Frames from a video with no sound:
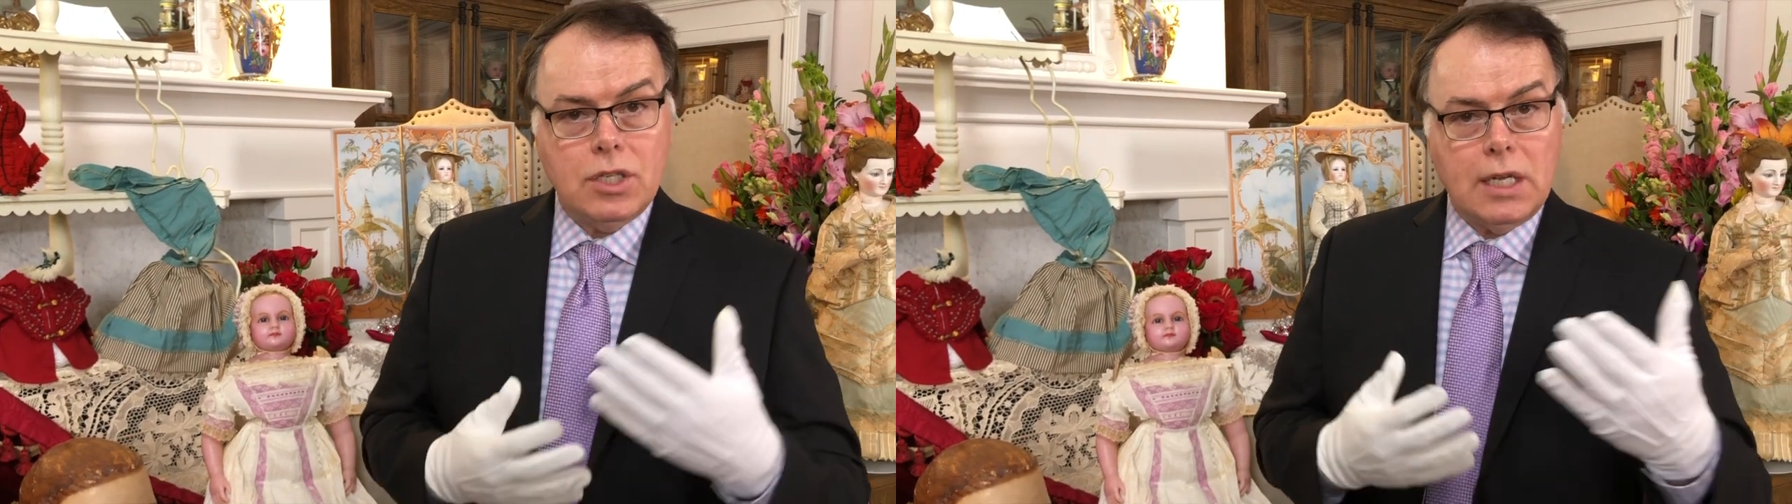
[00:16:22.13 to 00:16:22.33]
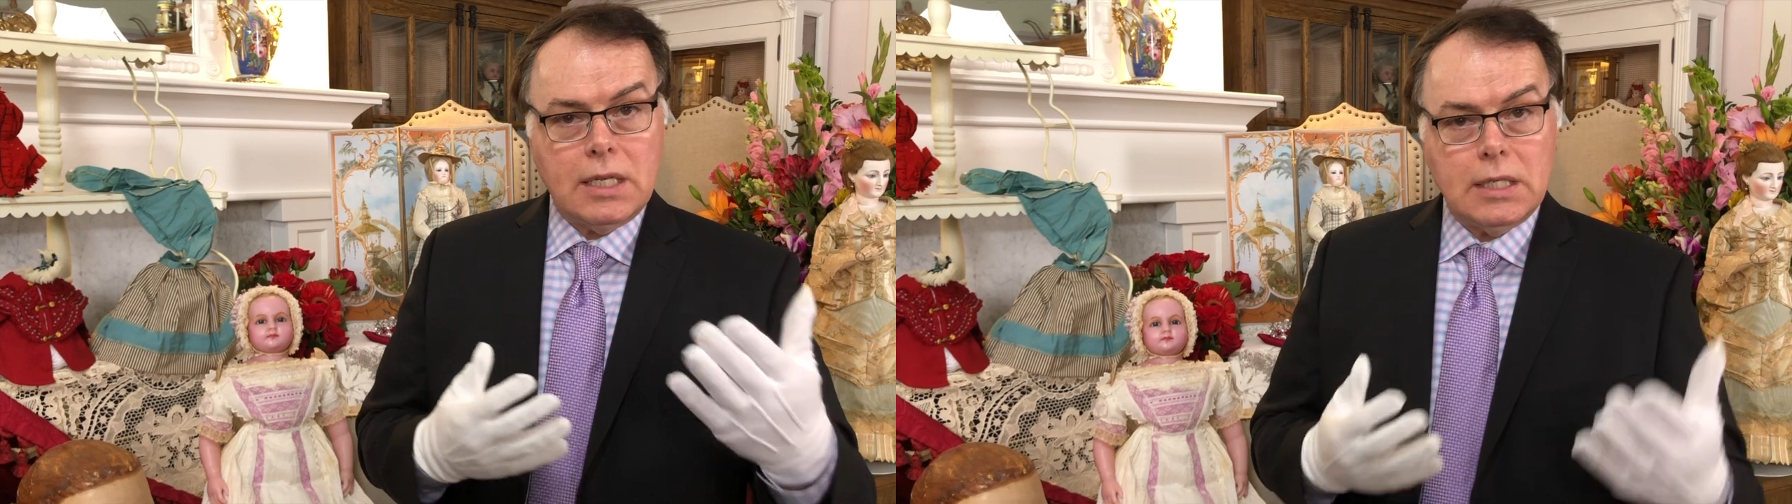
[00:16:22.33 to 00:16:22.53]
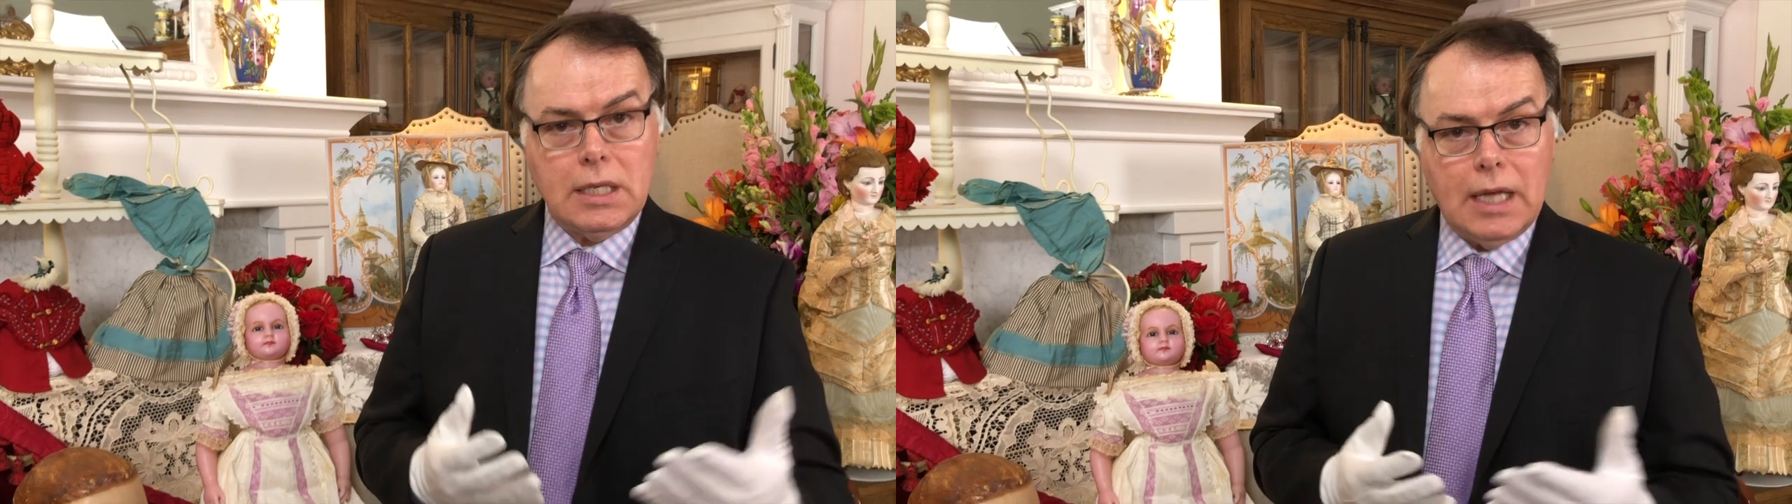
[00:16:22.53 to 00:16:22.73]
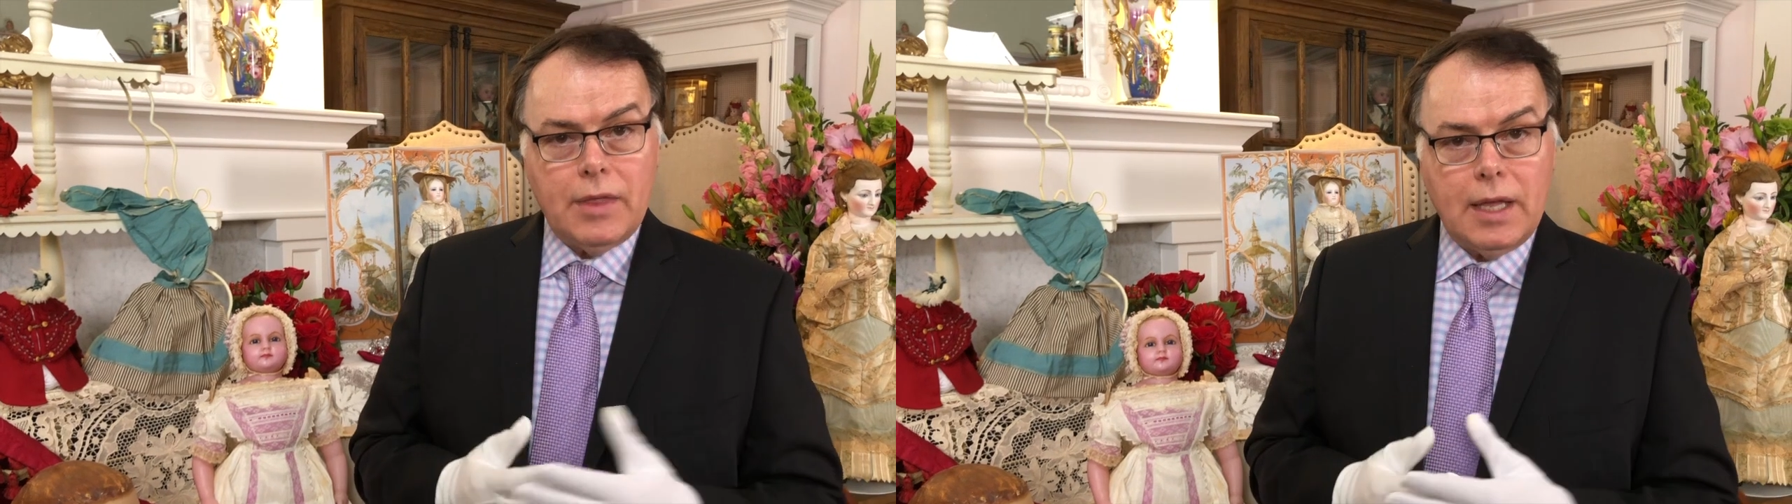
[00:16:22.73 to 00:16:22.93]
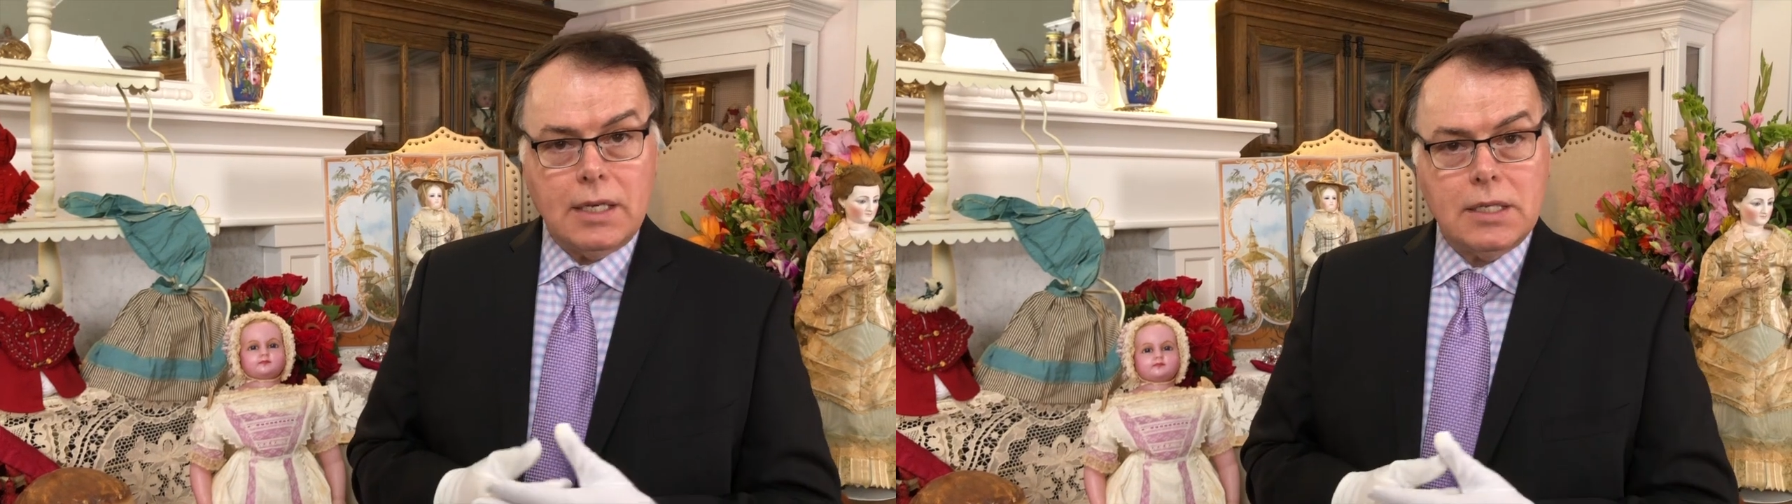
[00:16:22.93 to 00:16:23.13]
things and get
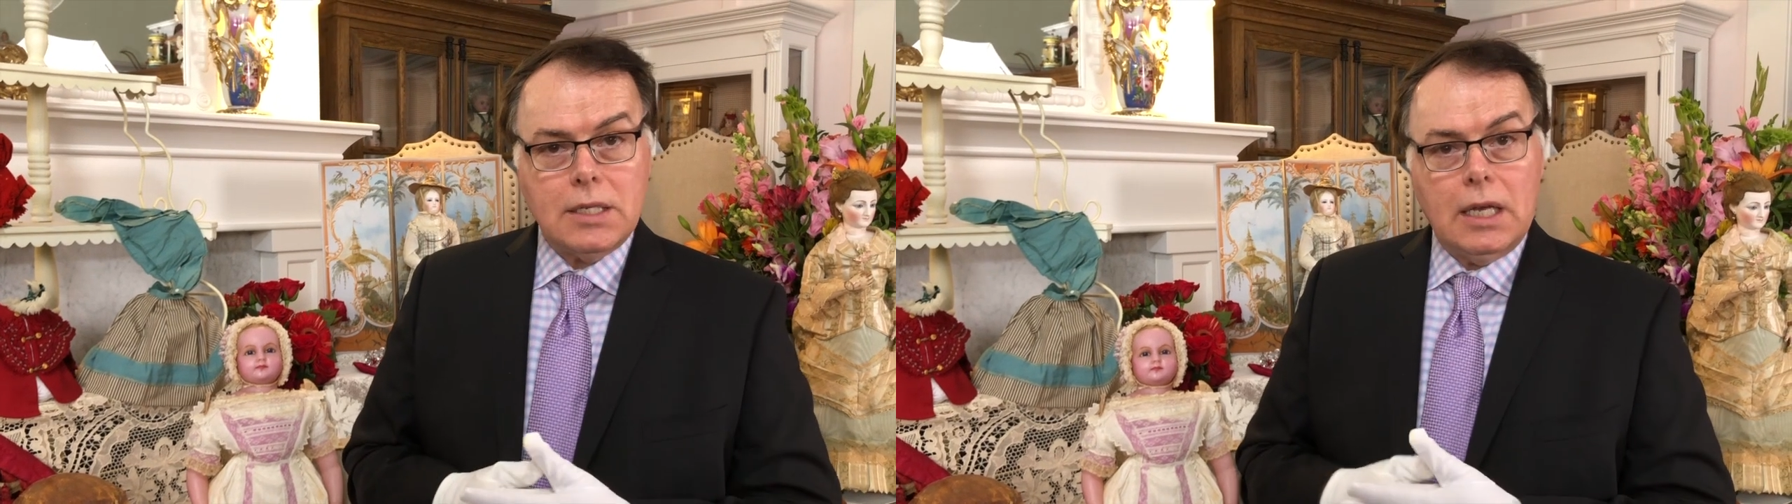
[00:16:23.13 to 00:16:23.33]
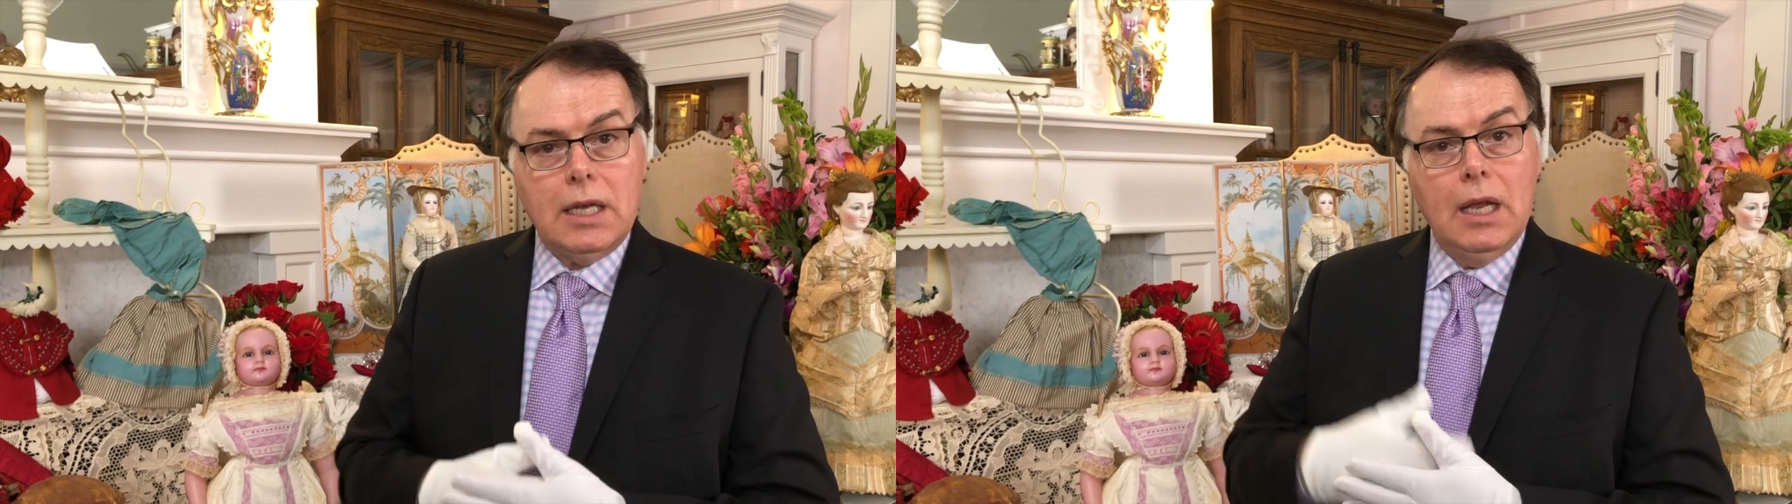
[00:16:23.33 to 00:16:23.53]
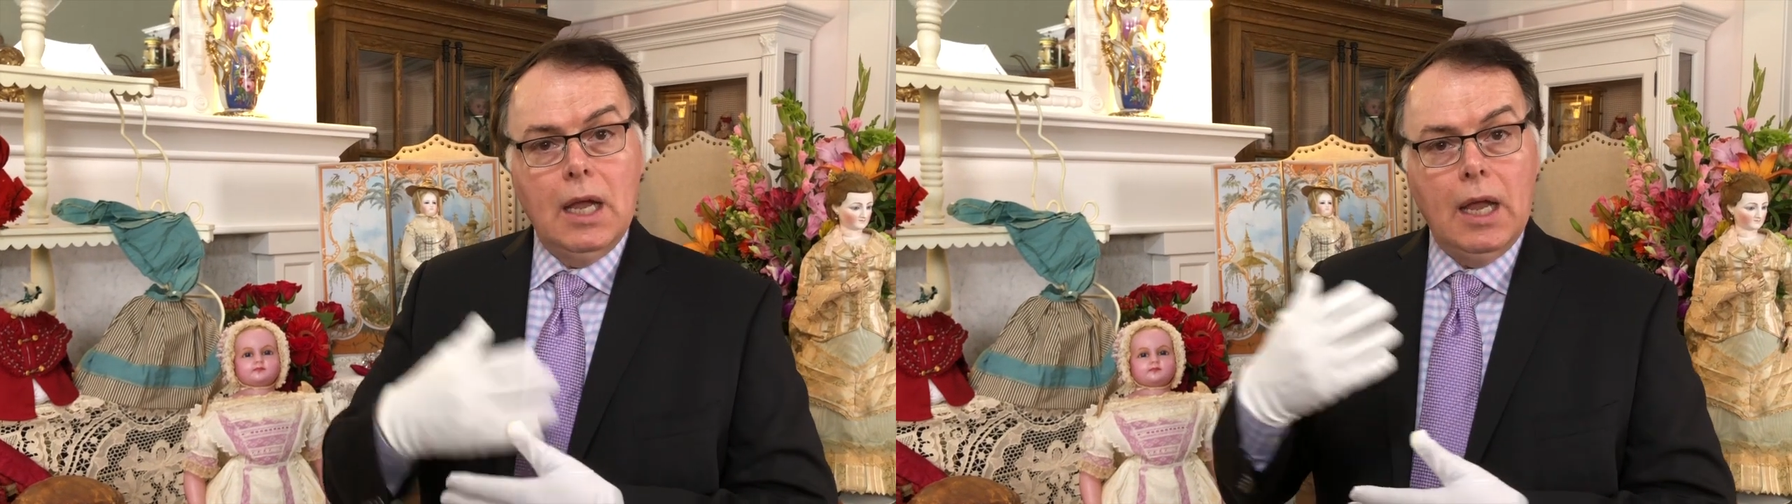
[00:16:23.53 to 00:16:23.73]
things done,